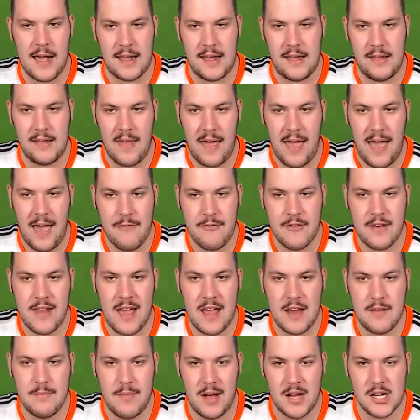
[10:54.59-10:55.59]
here. They haven't
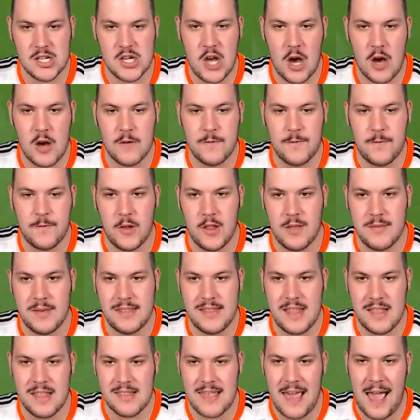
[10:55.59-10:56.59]
had much going for them in
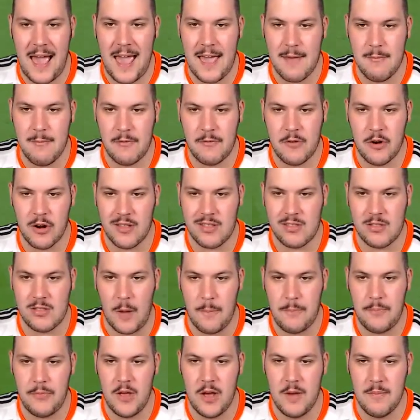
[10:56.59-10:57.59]
this game. We've got to
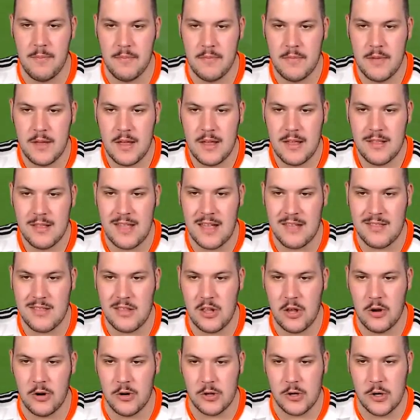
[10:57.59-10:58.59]
stop them.
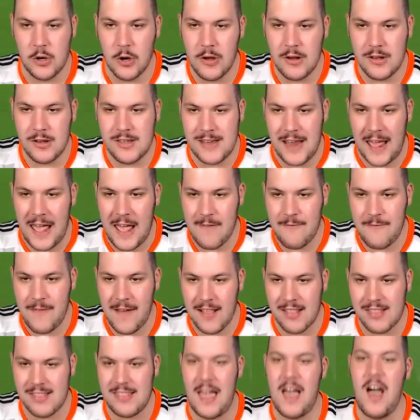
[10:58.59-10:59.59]
Sessegnon, good
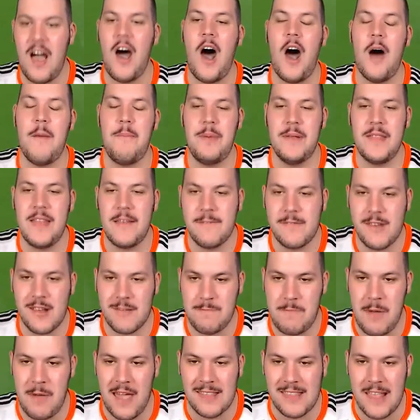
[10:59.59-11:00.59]
defense there. Oh, but they've
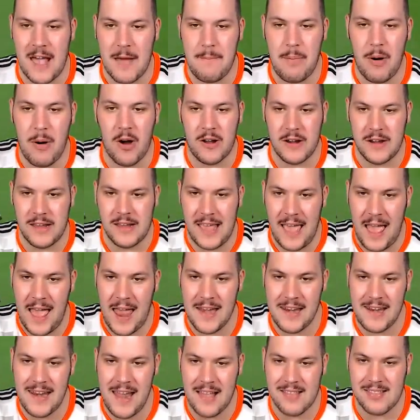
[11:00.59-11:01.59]
just picked our pocket
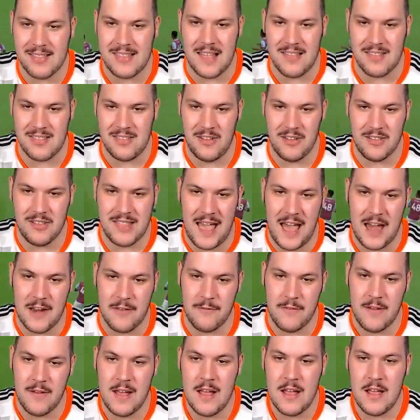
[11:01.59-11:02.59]
again. Now Sessegnon's out
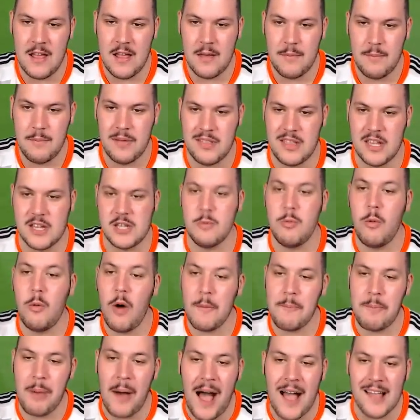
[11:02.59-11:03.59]
of position.
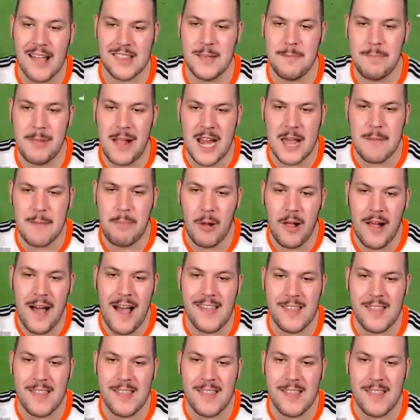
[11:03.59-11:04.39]
What? Pass the bloody ball out